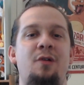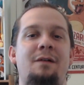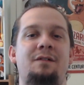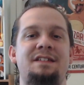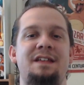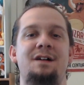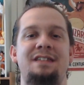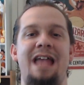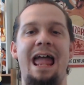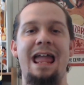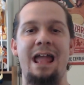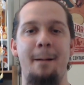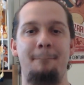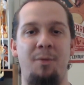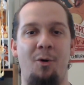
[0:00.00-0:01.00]
we have ourselves
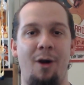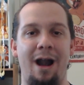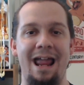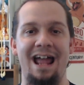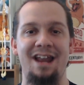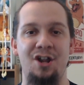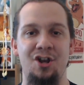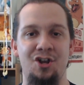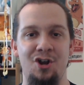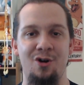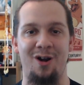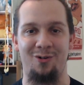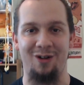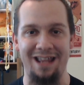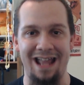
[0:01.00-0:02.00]
a brand new
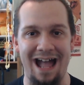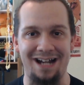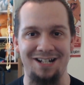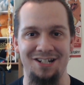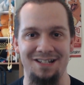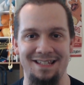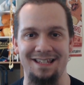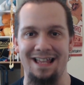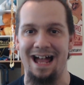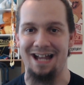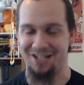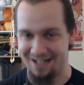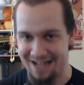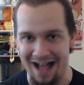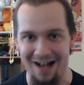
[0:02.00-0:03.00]
reaction
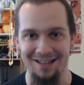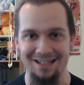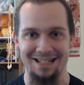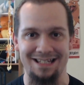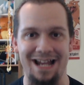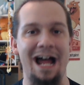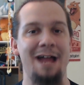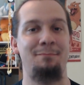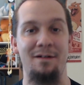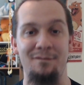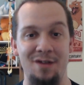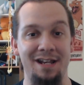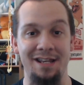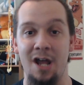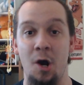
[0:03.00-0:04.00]
slash analysis type of
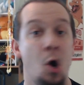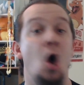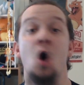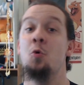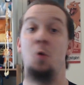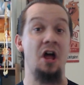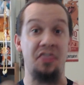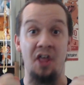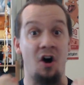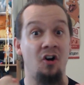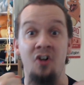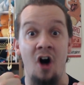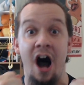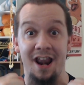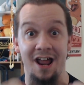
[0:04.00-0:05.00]
video with a
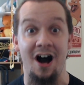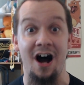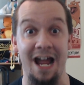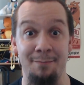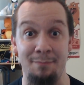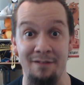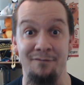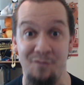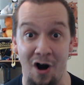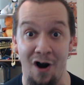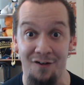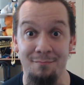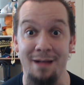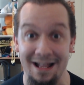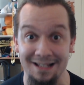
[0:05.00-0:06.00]
lot of hype
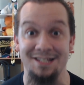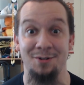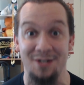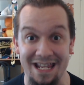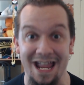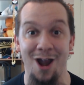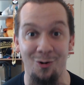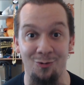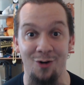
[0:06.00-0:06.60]
involved, man. So get